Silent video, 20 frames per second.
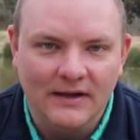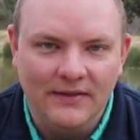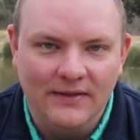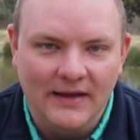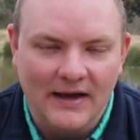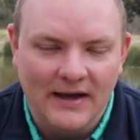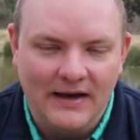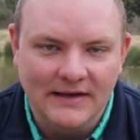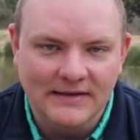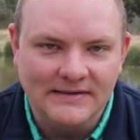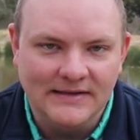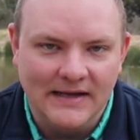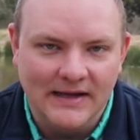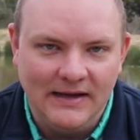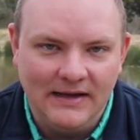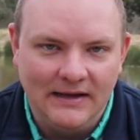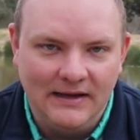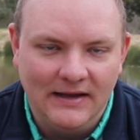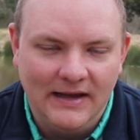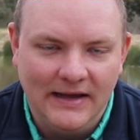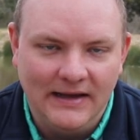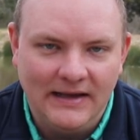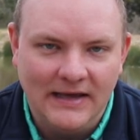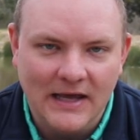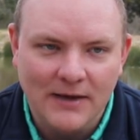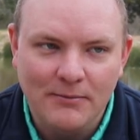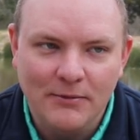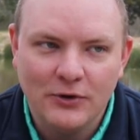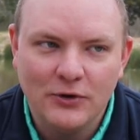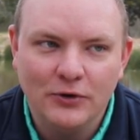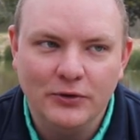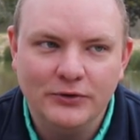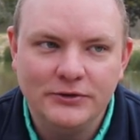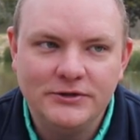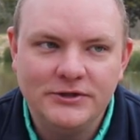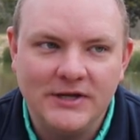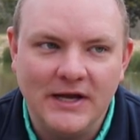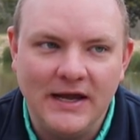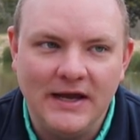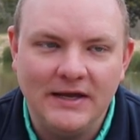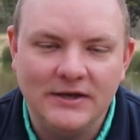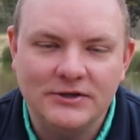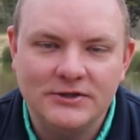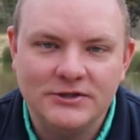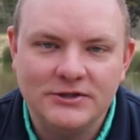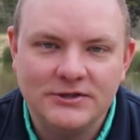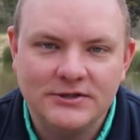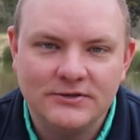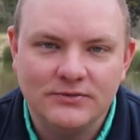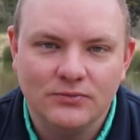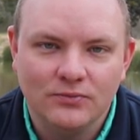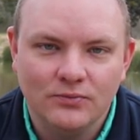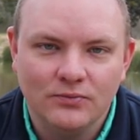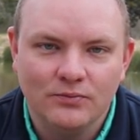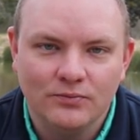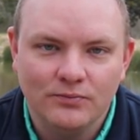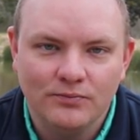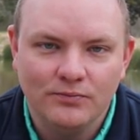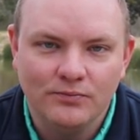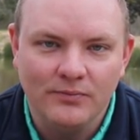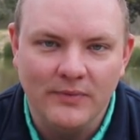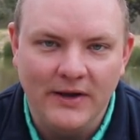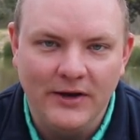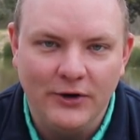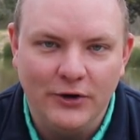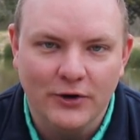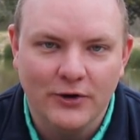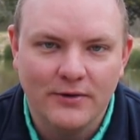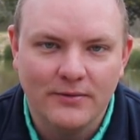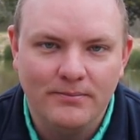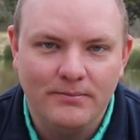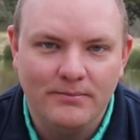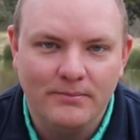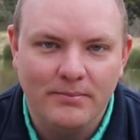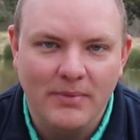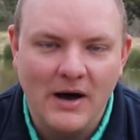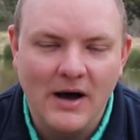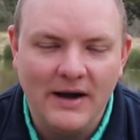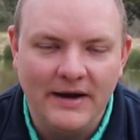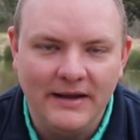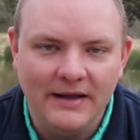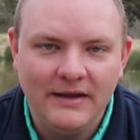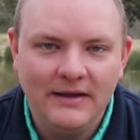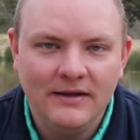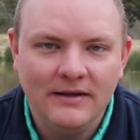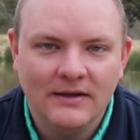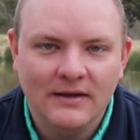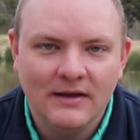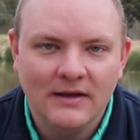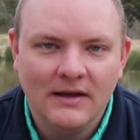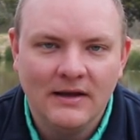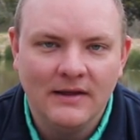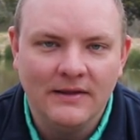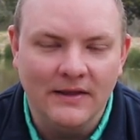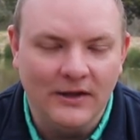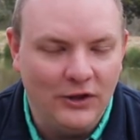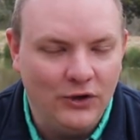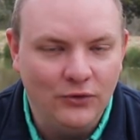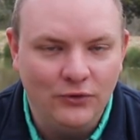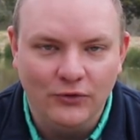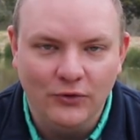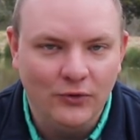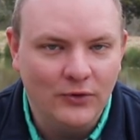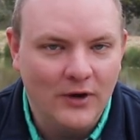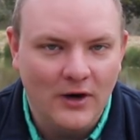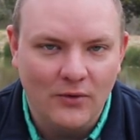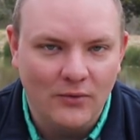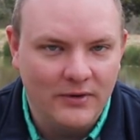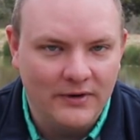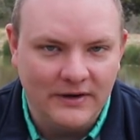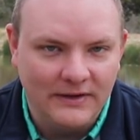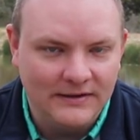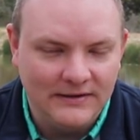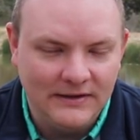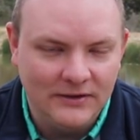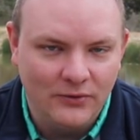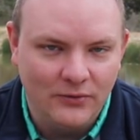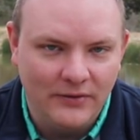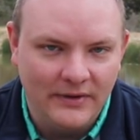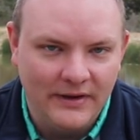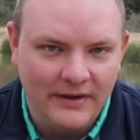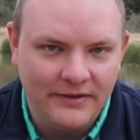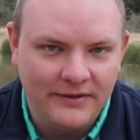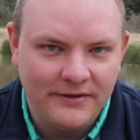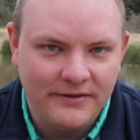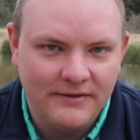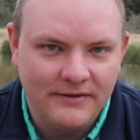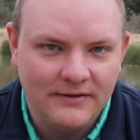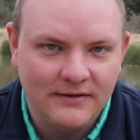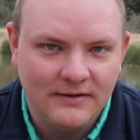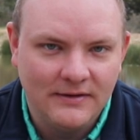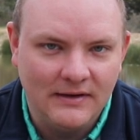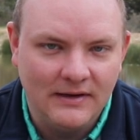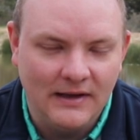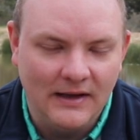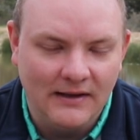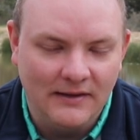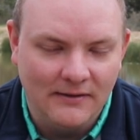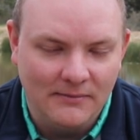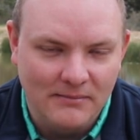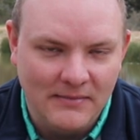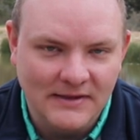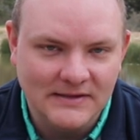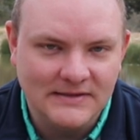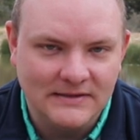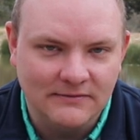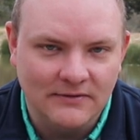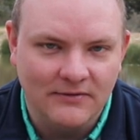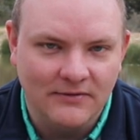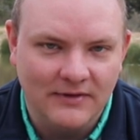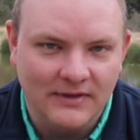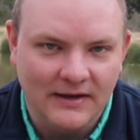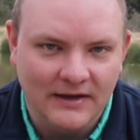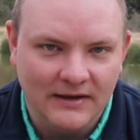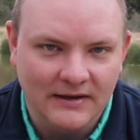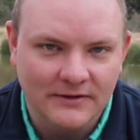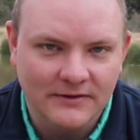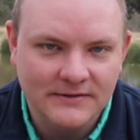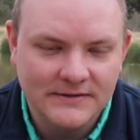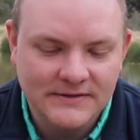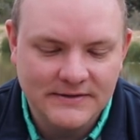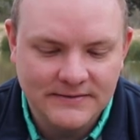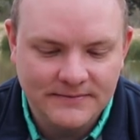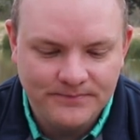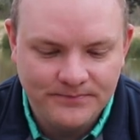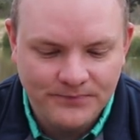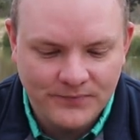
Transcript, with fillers: That is a, a chemical change in your body that you do not want to deal with in the midst of everything else.